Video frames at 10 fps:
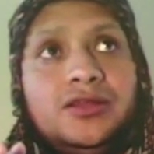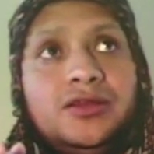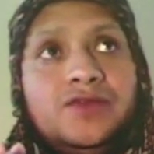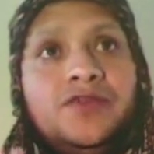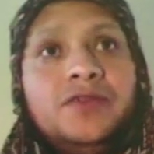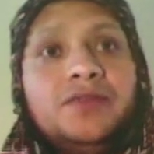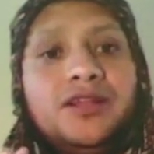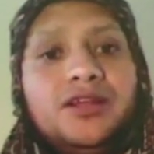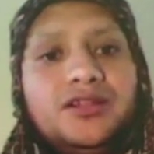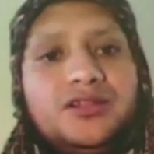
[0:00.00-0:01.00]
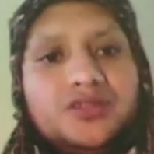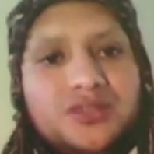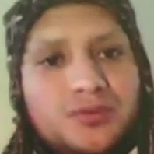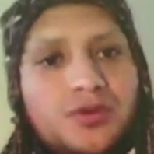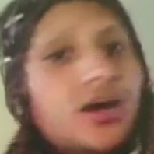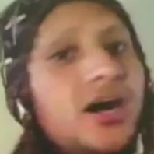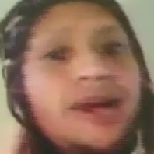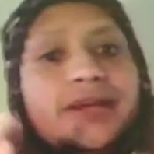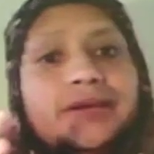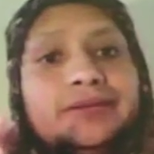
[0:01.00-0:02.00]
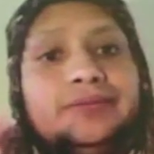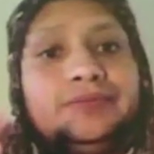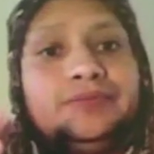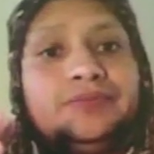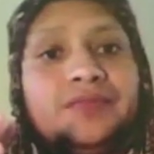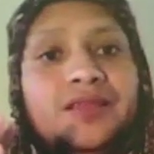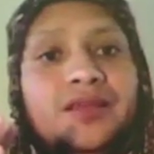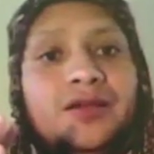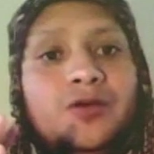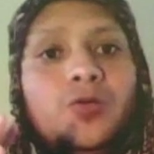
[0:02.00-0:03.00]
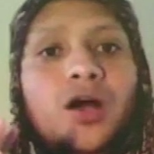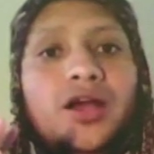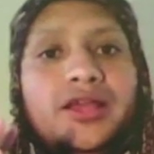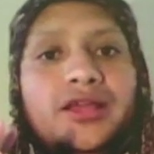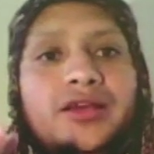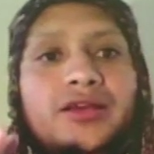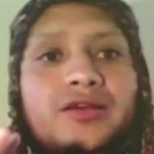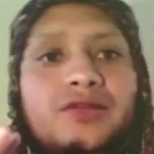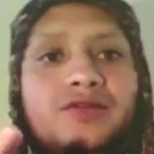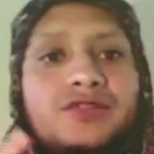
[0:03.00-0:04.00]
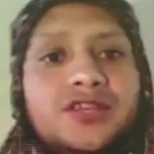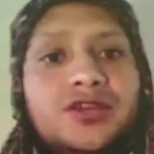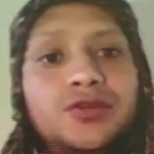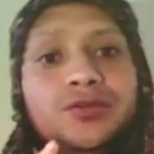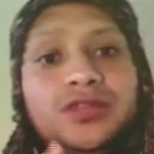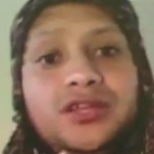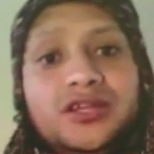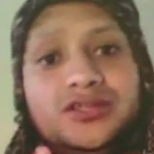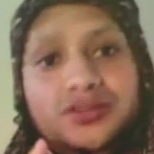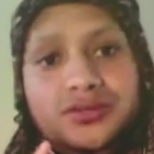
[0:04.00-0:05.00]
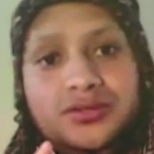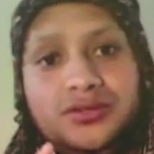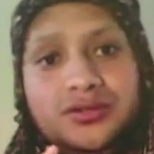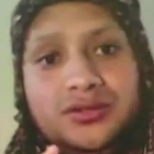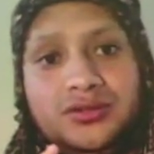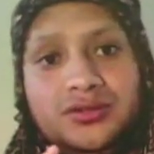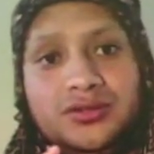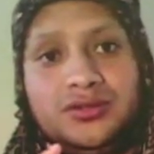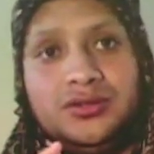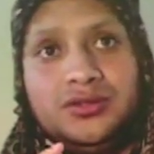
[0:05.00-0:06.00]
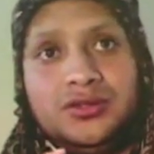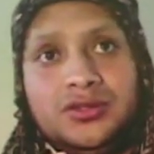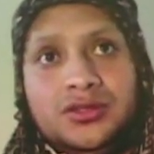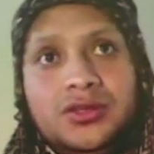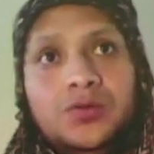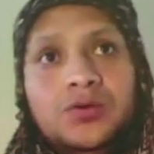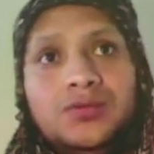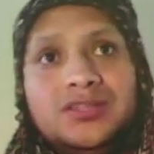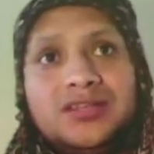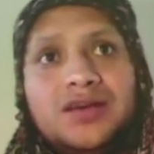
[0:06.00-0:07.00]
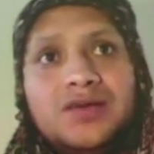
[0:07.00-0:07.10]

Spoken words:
female energy is more high. Why? For the communication. The women have